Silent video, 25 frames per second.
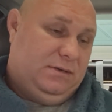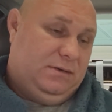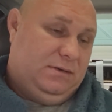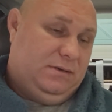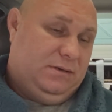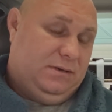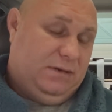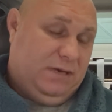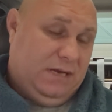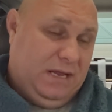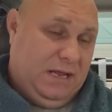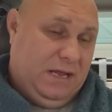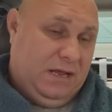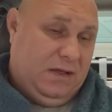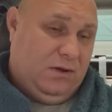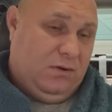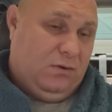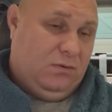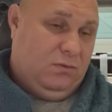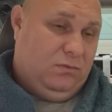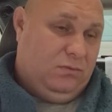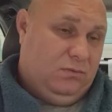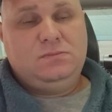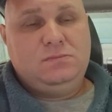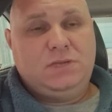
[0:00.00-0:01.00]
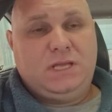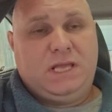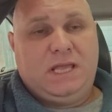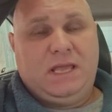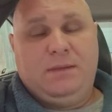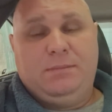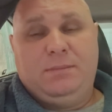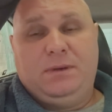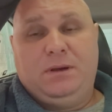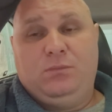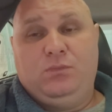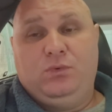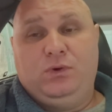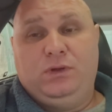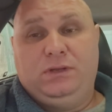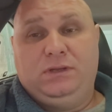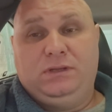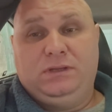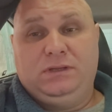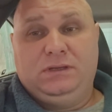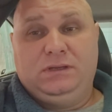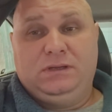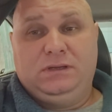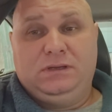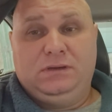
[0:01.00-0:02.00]
Now came up with
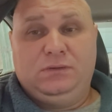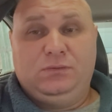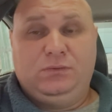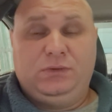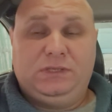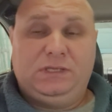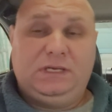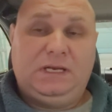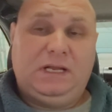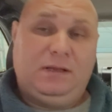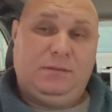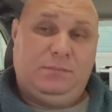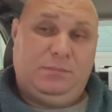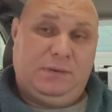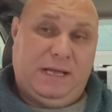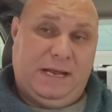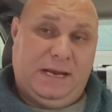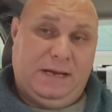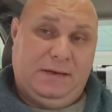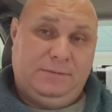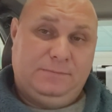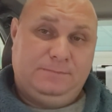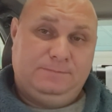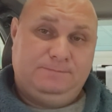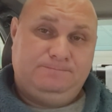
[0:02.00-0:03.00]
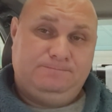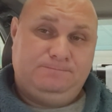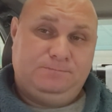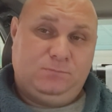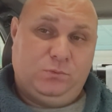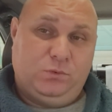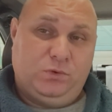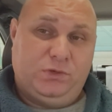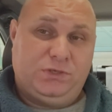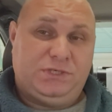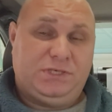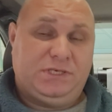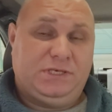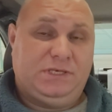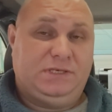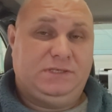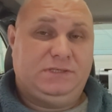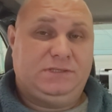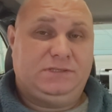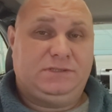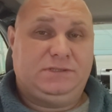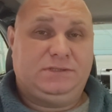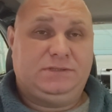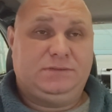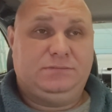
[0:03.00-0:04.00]
another plan, which
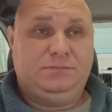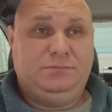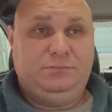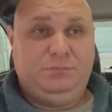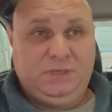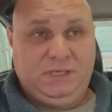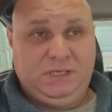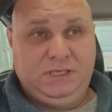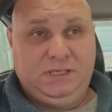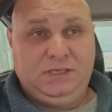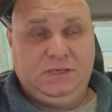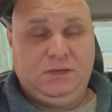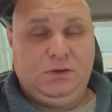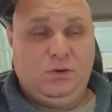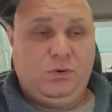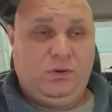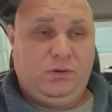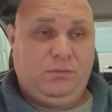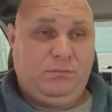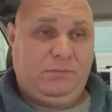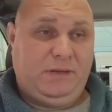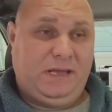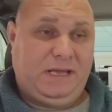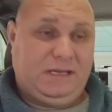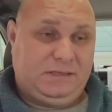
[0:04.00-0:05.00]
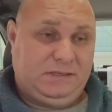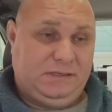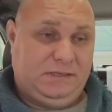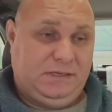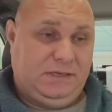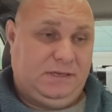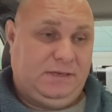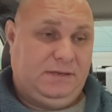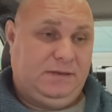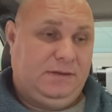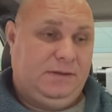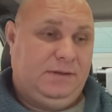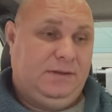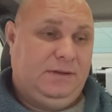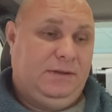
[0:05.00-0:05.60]
is me going back there,